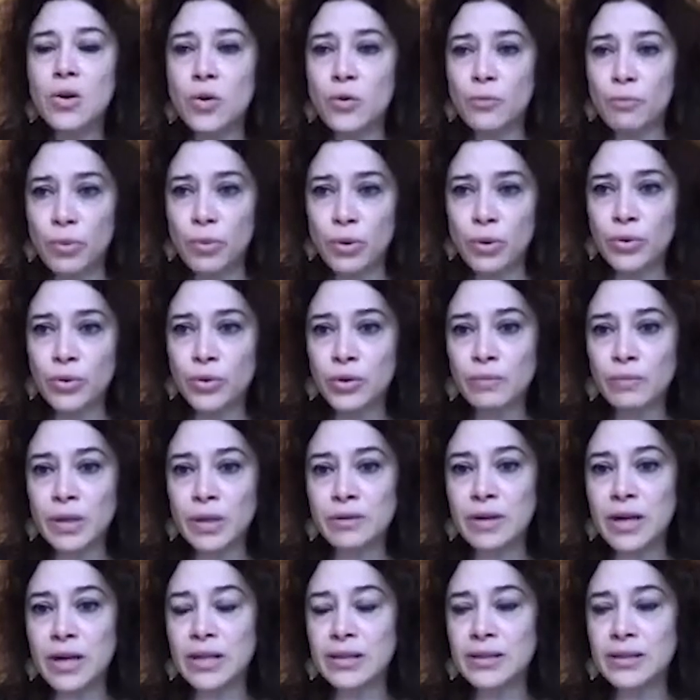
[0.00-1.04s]
of both human
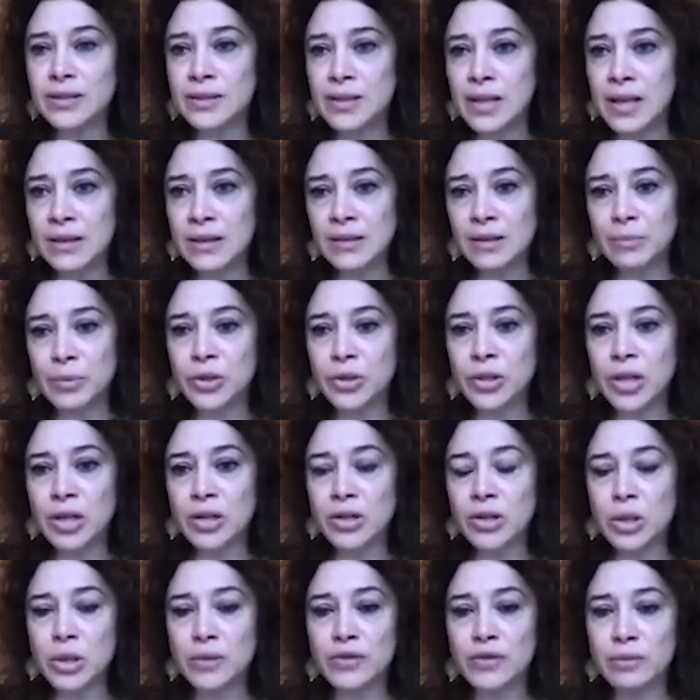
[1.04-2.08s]
rights and the
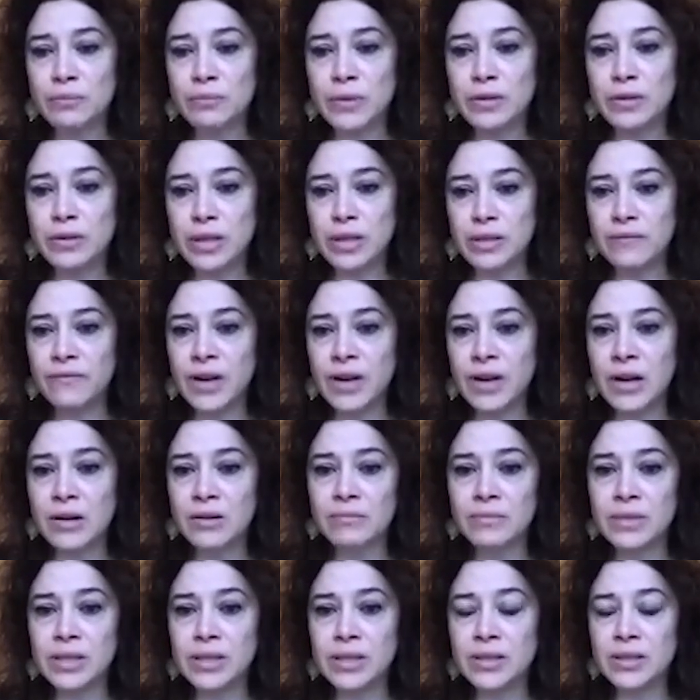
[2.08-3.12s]
protection of the marine
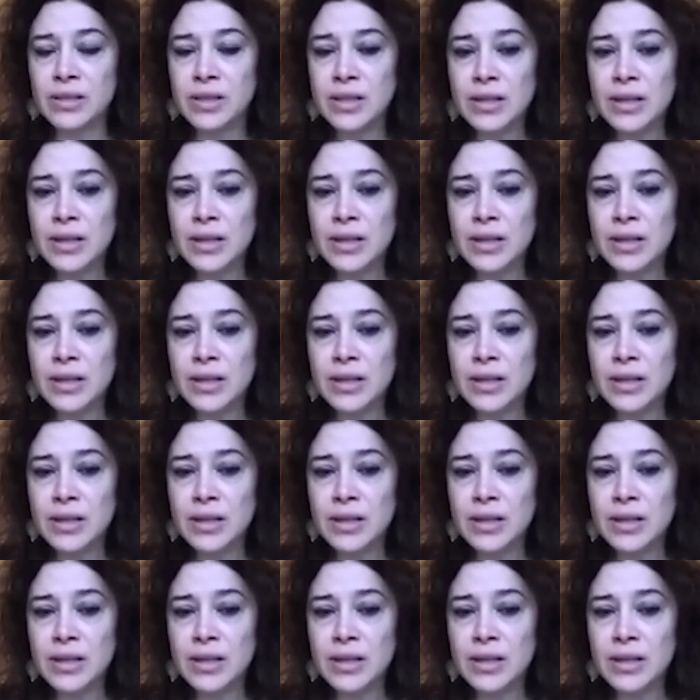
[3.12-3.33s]
environment,